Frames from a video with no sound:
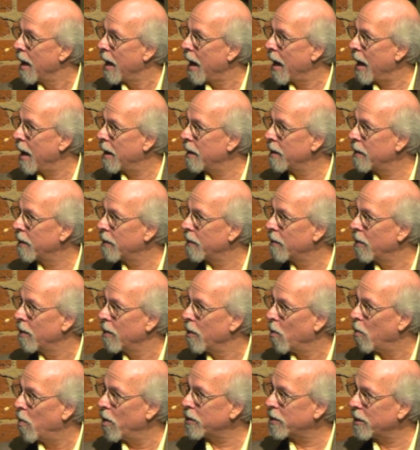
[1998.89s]
And
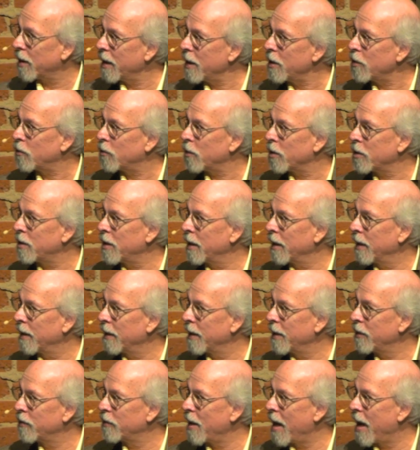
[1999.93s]
what's interesting
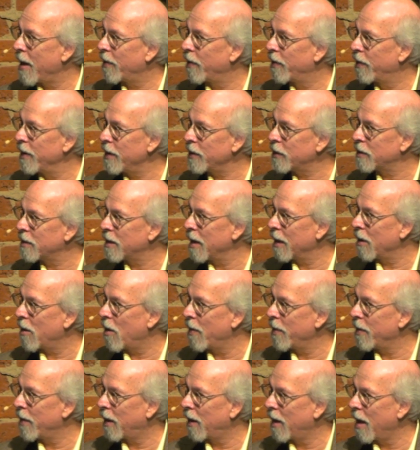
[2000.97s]
is that this thing
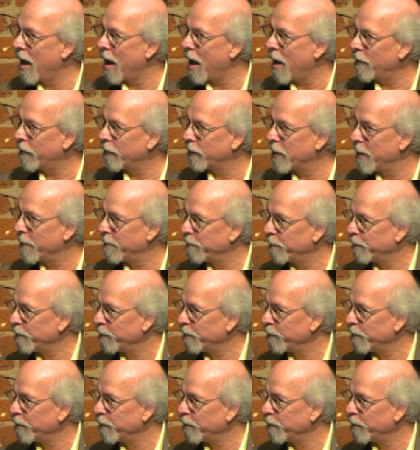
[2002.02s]
on the left